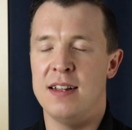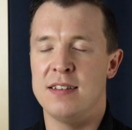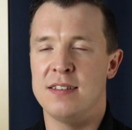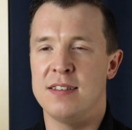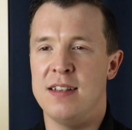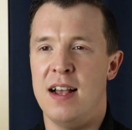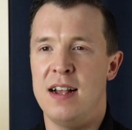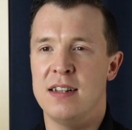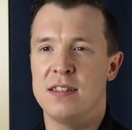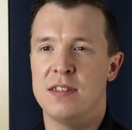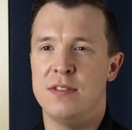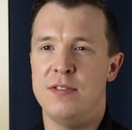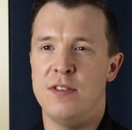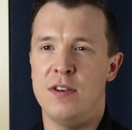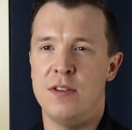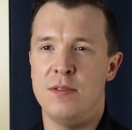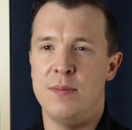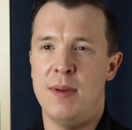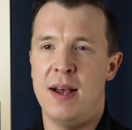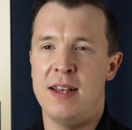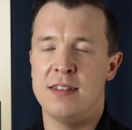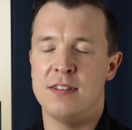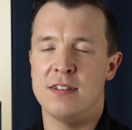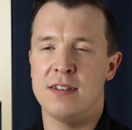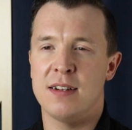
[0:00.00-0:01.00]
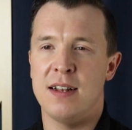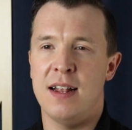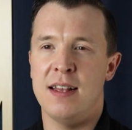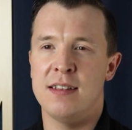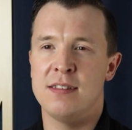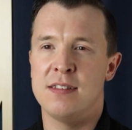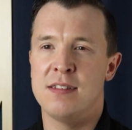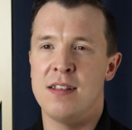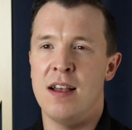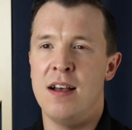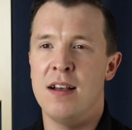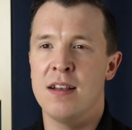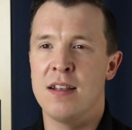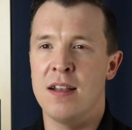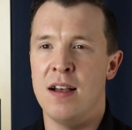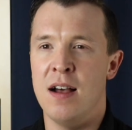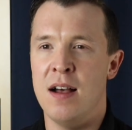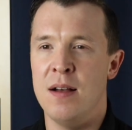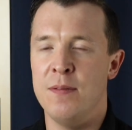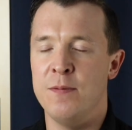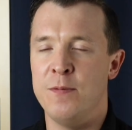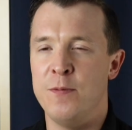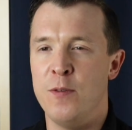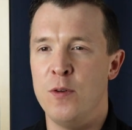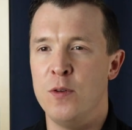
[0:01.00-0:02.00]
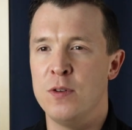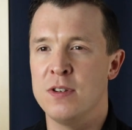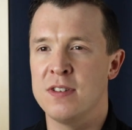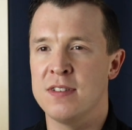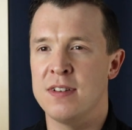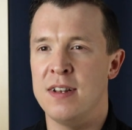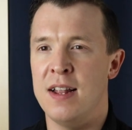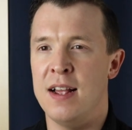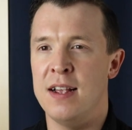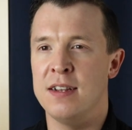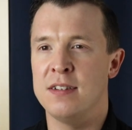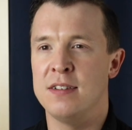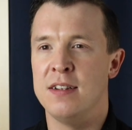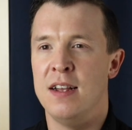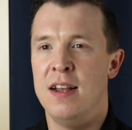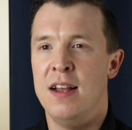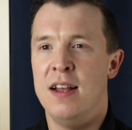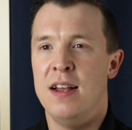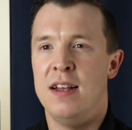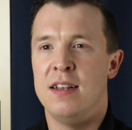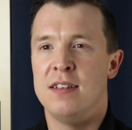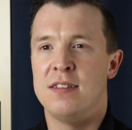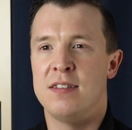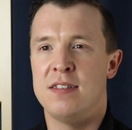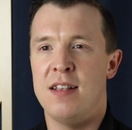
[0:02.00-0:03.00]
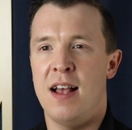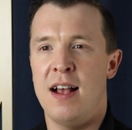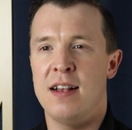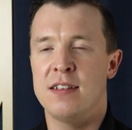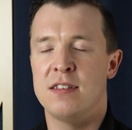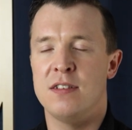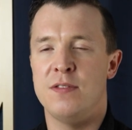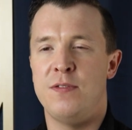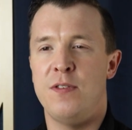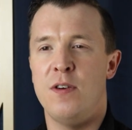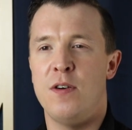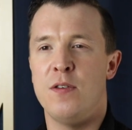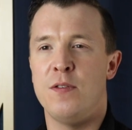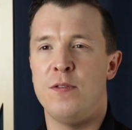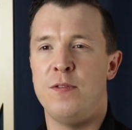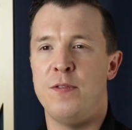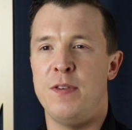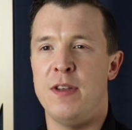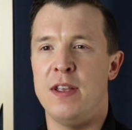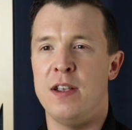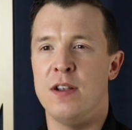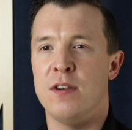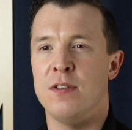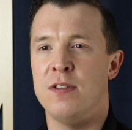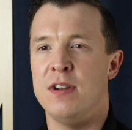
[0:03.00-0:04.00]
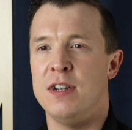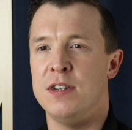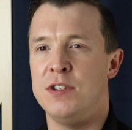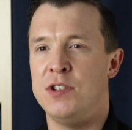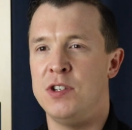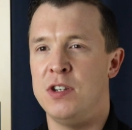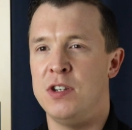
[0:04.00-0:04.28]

at saxophonemasterclass.com forward slash saxophone fingering